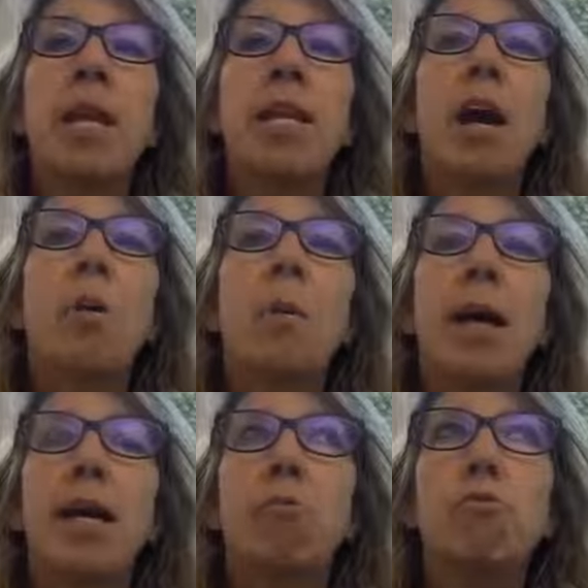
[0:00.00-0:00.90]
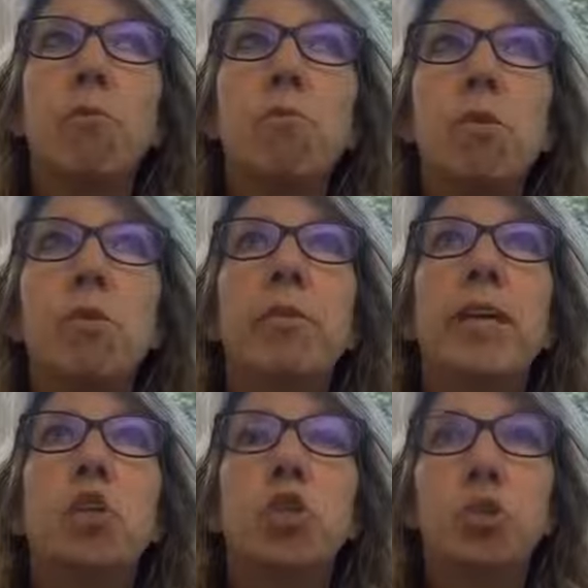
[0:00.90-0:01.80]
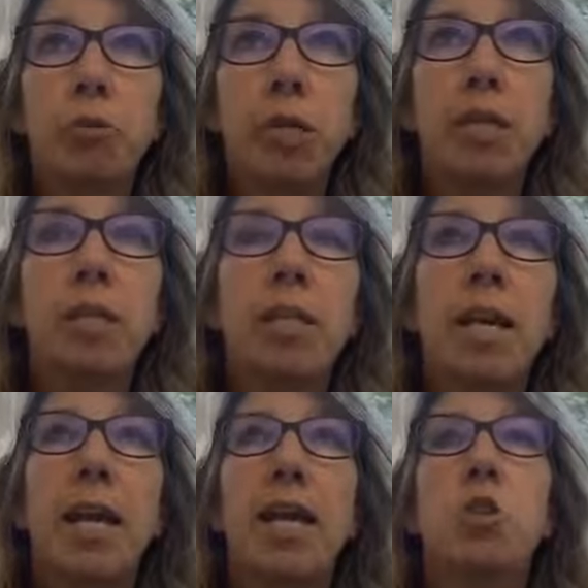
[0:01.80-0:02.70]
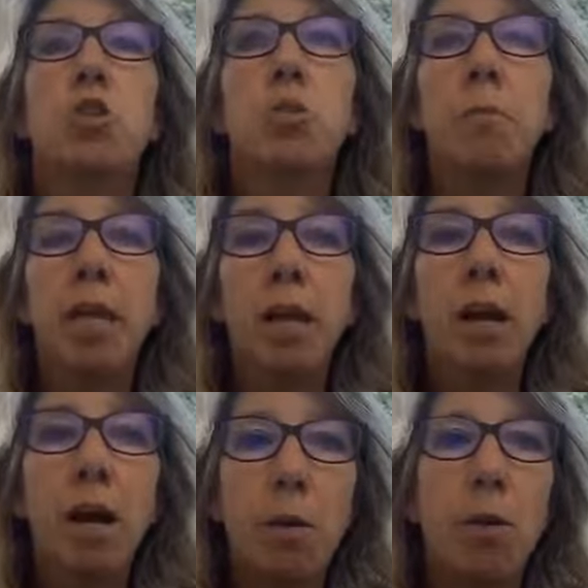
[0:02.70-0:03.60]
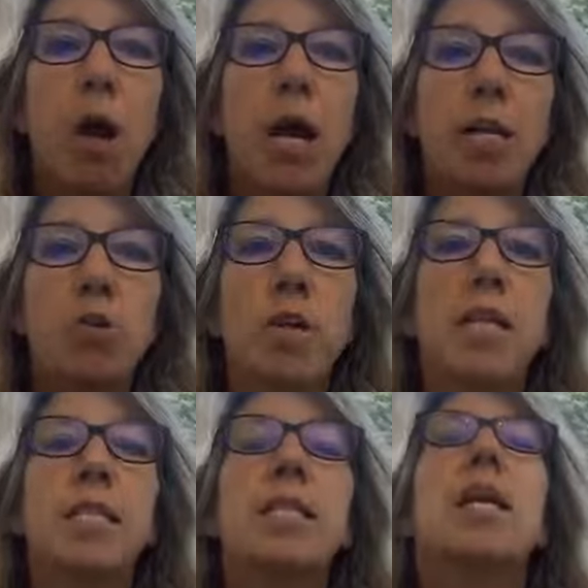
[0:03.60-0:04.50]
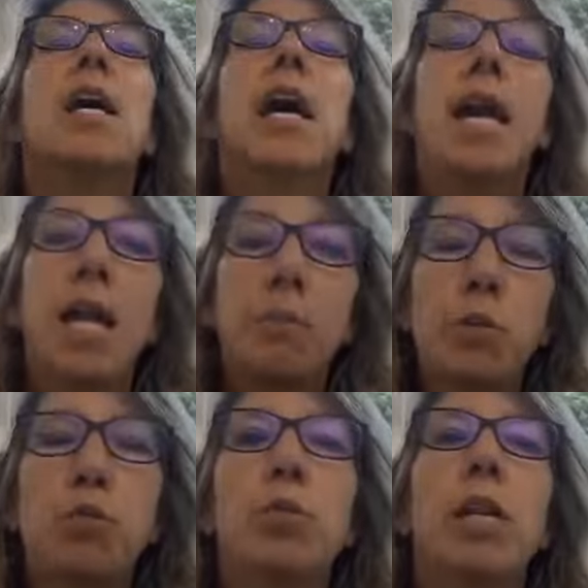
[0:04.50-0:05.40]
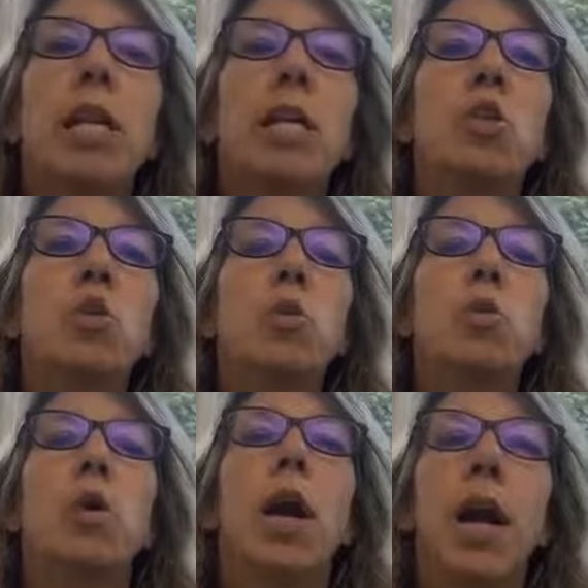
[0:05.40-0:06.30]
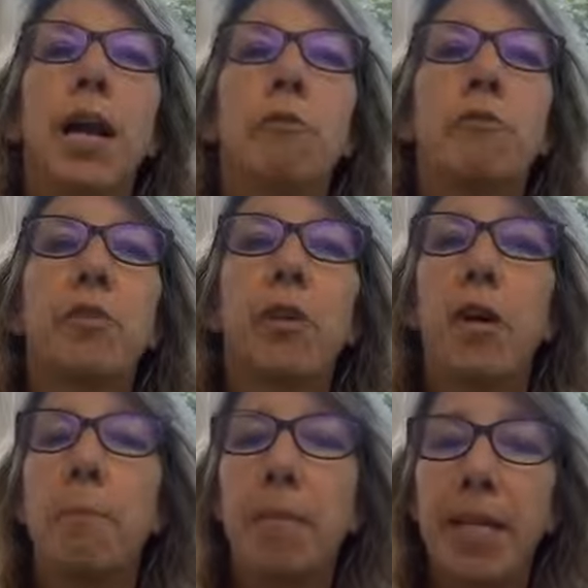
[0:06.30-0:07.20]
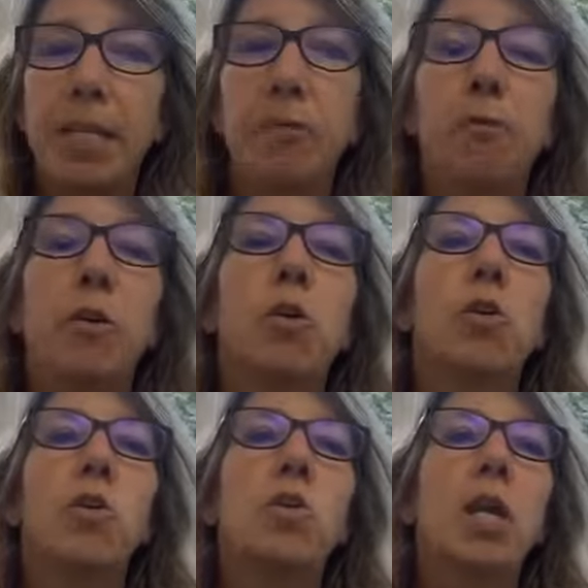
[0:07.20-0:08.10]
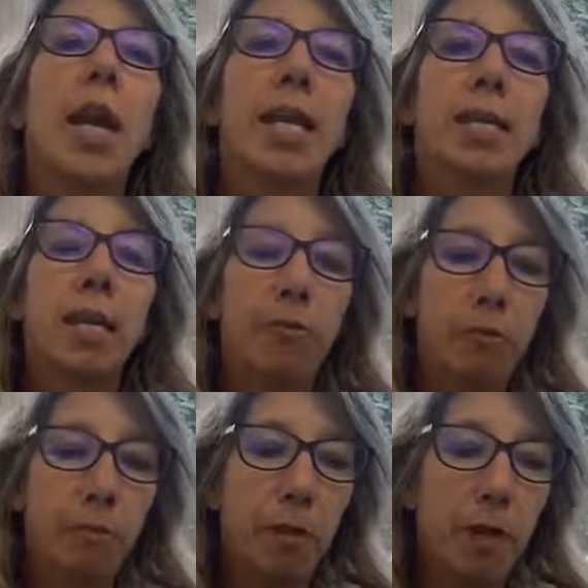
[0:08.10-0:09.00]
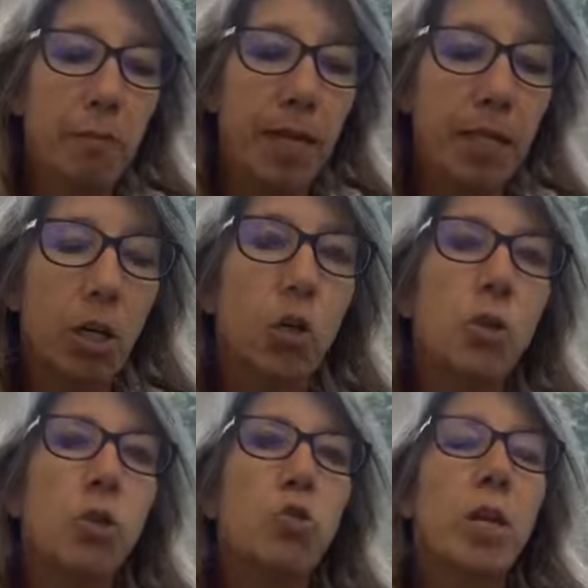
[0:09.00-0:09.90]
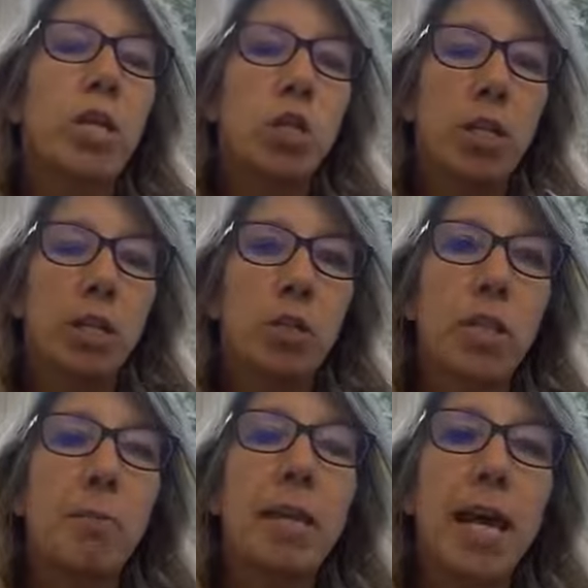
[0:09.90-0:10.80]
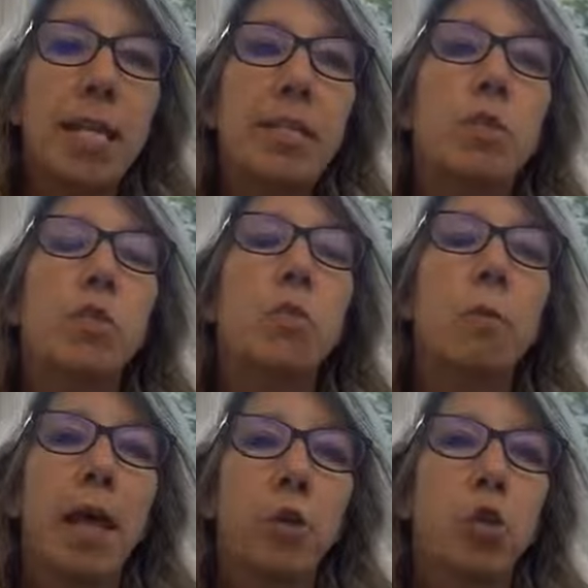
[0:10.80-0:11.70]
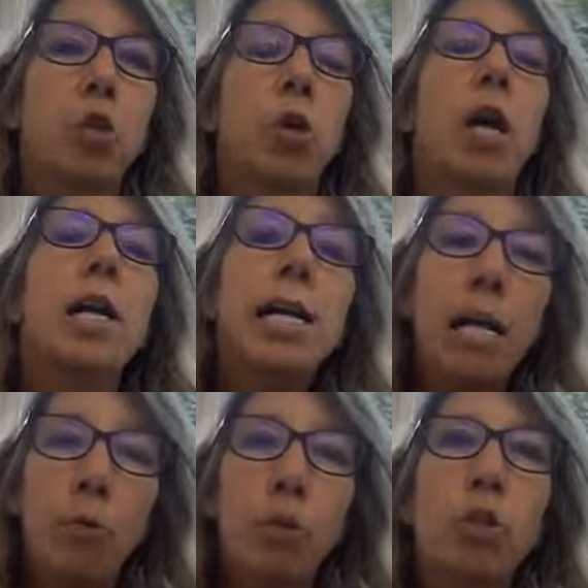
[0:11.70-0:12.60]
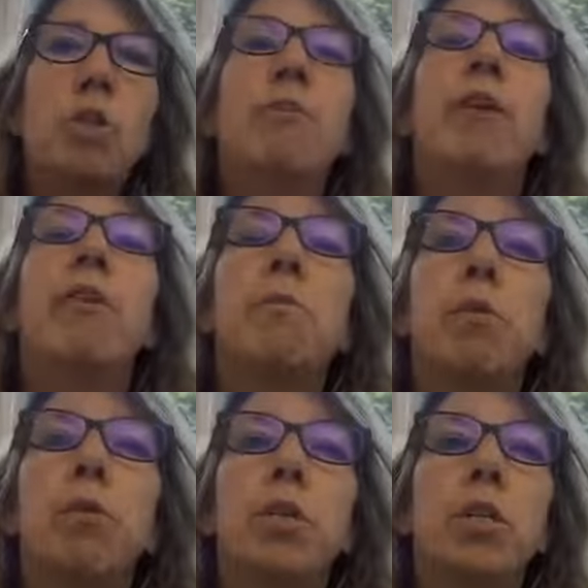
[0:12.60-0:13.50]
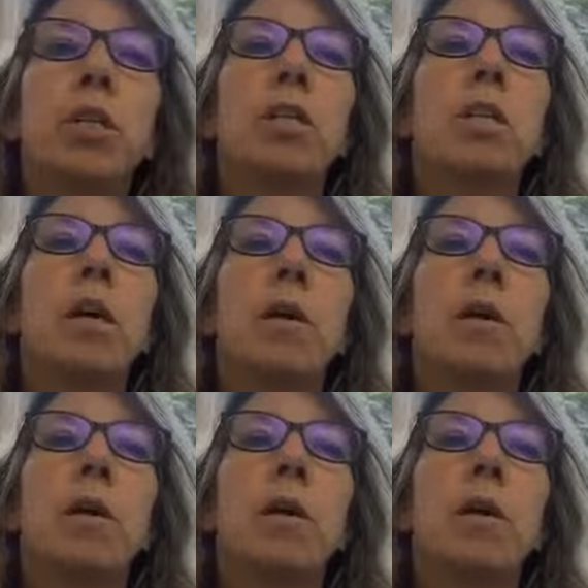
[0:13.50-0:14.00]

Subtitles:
Now, by removing during the day too many carbohydrates helps really to have a better focus and a better concentration. It stabilizes your blood sugar, which is very important,